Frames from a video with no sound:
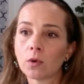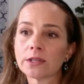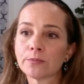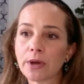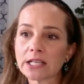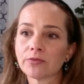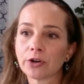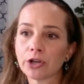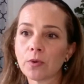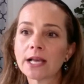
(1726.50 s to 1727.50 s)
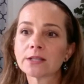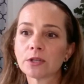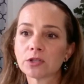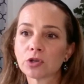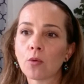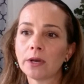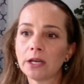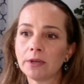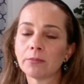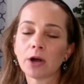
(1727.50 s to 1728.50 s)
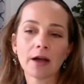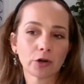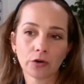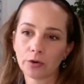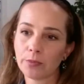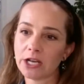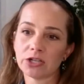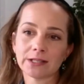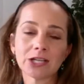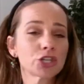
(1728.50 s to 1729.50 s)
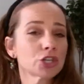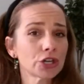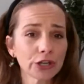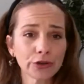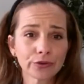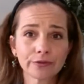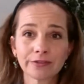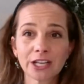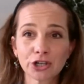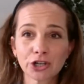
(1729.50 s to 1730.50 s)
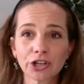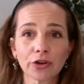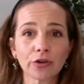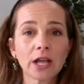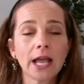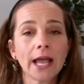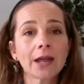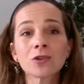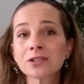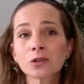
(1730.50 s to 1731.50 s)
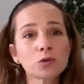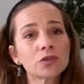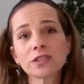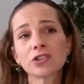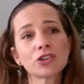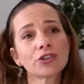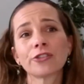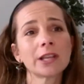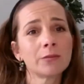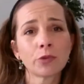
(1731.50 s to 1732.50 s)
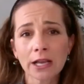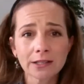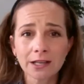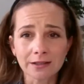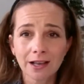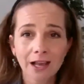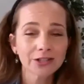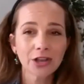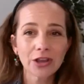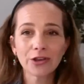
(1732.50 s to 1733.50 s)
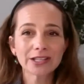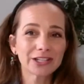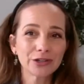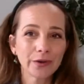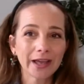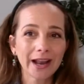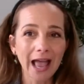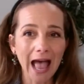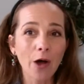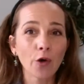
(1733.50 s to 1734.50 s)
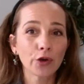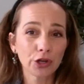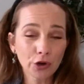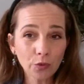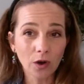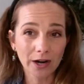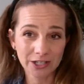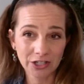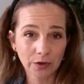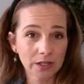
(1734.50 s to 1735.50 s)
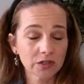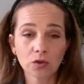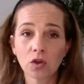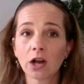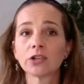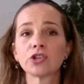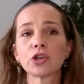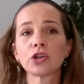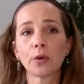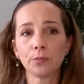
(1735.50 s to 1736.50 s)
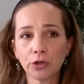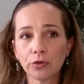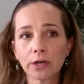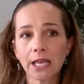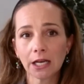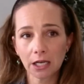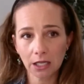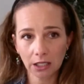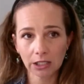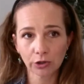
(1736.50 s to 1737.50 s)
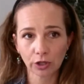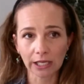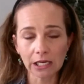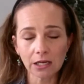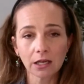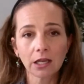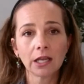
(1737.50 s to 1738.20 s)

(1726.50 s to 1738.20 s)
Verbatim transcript: what's best for us, but so many people have their own opinions. They sure do. They sure do. And what's cool is it's your freaking practice. So you get to do it how you want to do it, so long as you communicate it clearly